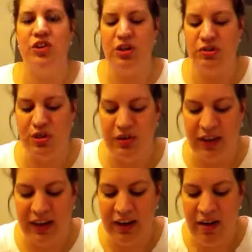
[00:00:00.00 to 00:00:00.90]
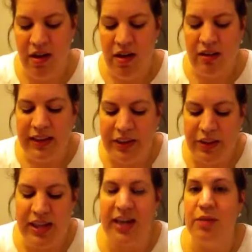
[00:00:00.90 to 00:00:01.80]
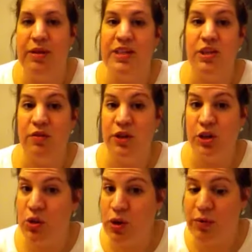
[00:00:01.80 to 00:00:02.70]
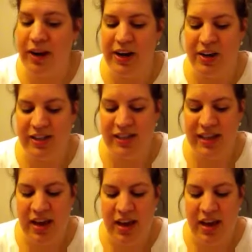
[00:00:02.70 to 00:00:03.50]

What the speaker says: use only. Legal documents, so if there's court records.